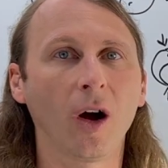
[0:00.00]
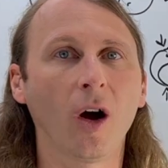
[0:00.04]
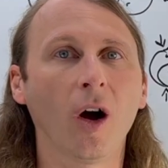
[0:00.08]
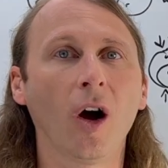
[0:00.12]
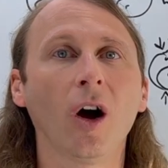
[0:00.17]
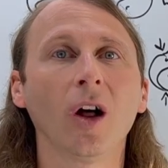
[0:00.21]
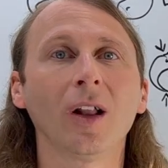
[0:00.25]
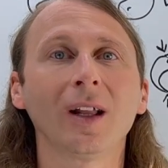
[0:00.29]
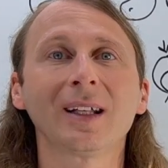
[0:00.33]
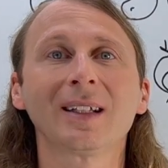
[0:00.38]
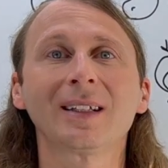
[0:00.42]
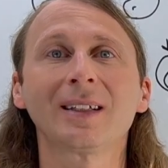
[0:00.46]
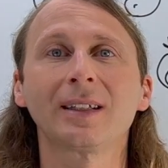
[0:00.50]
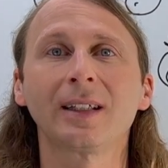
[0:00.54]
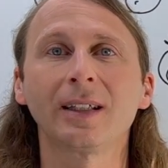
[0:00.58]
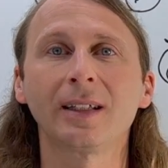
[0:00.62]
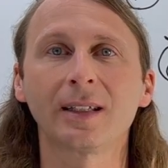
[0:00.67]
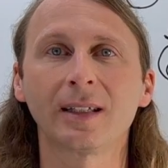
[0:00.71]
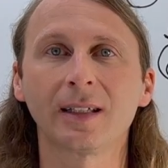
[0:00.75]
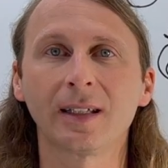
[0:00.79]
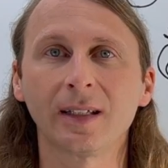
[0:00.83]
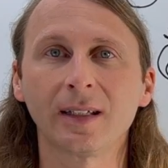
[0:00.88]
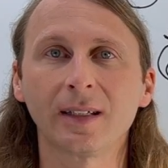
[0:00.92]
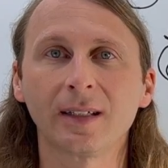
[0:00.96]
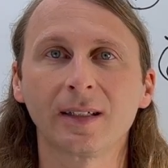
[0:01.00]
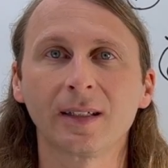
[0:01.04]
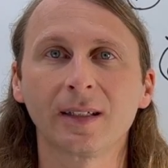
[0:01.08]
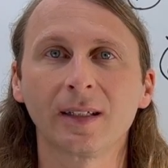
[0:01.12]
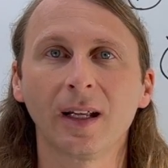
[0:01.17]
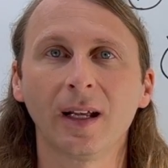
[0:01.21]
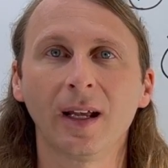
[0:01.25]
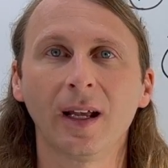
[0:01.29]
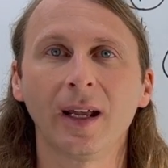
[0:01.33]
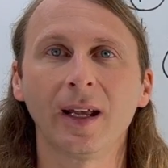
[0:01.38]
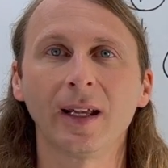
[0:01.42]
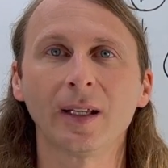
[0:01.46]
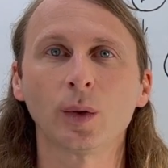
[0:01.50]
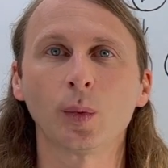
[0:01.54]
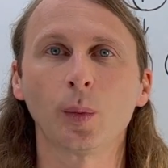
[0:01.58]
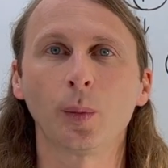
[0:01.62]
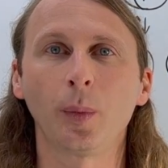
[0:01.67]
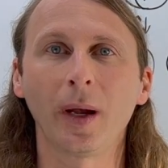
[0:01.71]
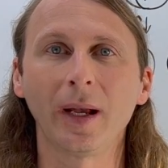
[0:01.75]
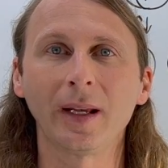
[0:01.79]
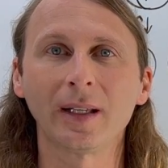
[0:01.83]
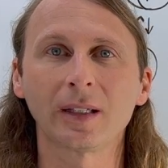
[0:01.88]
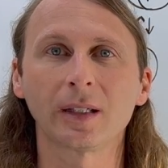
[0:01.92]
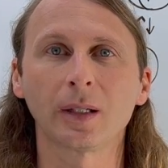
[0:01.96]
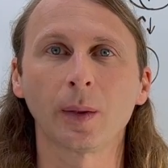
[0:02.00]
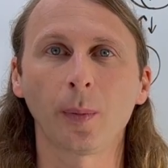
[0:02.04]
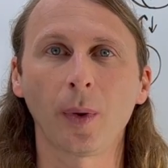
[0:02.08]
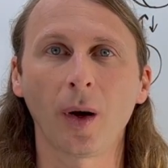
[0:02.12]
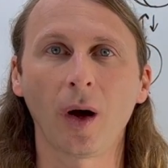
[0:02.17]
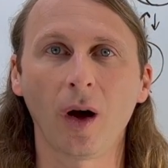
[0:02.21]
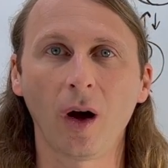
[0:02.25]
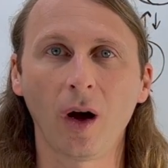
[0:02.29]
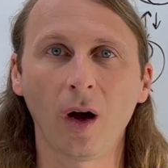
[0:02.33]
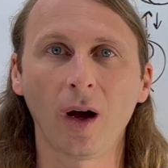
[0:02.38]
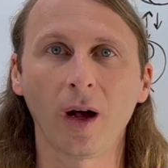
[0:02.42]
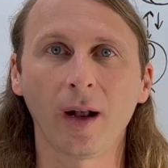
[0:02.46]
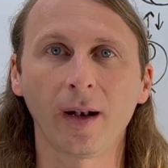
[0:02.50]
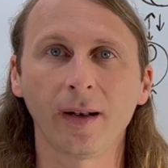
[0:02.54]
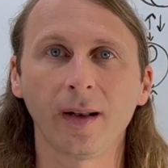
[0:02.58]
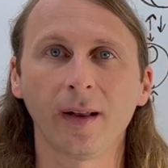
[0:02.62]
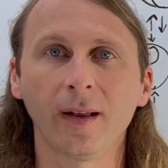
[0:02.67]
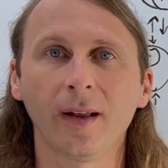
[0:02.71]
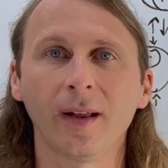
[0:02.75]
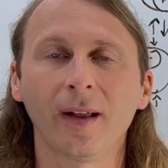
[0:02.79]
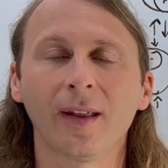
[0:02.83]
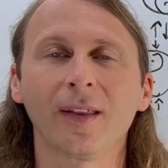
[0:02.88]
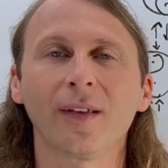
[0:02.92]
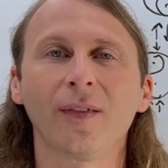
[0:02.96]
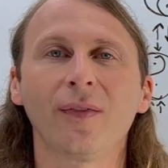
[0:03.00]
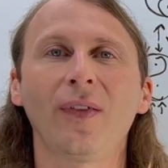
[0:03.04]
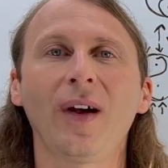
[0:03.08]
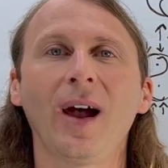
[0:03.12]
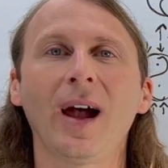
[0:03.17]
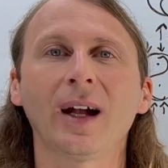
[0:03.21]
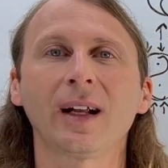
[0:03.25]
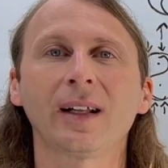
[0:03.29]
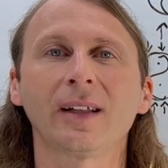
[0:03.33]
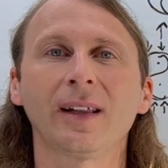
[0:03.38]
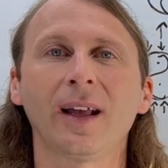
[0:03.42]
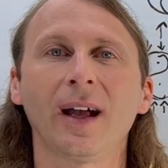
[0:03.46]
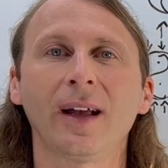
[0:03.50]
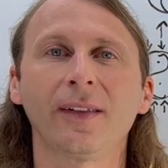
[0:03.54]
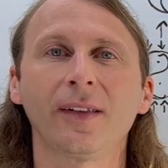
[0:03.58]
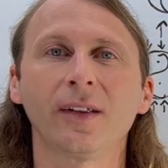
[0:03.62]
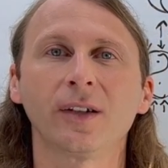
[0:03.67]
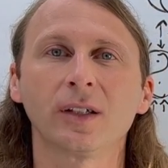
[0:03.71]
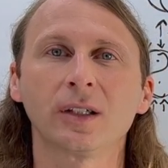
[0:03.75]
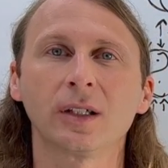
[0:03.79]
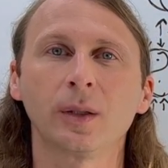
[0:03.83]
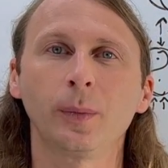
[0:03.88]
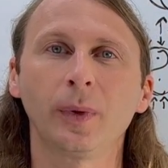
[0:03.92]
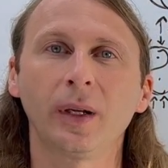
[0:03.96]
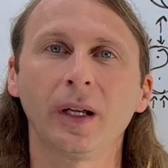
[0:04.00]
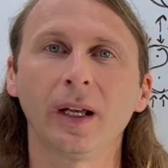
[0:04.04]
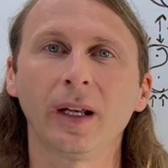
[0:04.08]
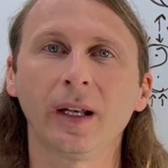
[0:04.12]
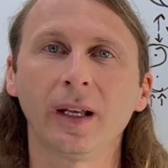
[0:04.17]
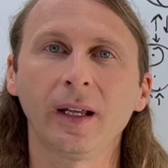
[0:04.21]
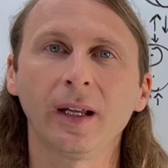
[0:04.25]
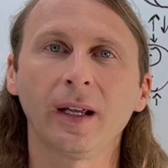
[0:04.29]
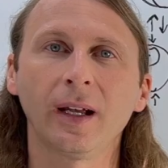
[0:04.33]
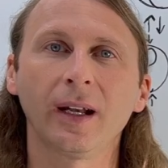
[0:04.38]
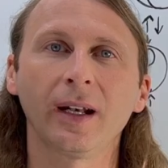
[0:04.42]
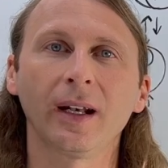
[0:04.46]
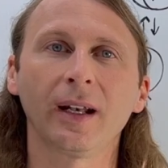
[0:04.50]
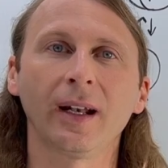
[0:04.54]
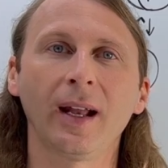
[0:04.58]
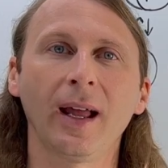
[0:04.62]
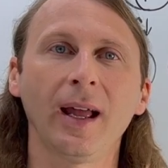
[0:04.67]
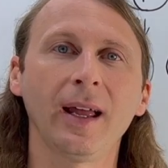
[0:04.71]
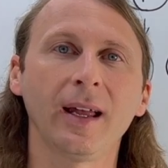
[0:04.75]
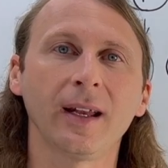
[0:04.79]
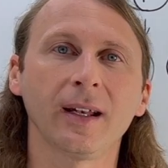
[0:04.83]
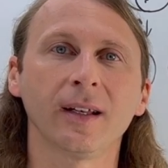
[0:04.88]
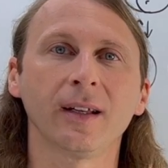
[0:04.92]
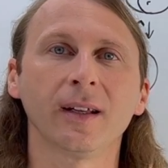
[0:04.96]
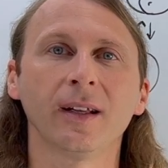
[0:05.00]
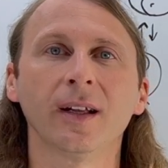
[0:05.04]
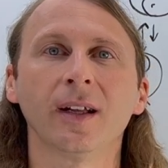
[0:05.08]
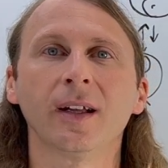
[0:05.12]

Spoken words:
All existence is based upon the fact that there's a beginning and an end.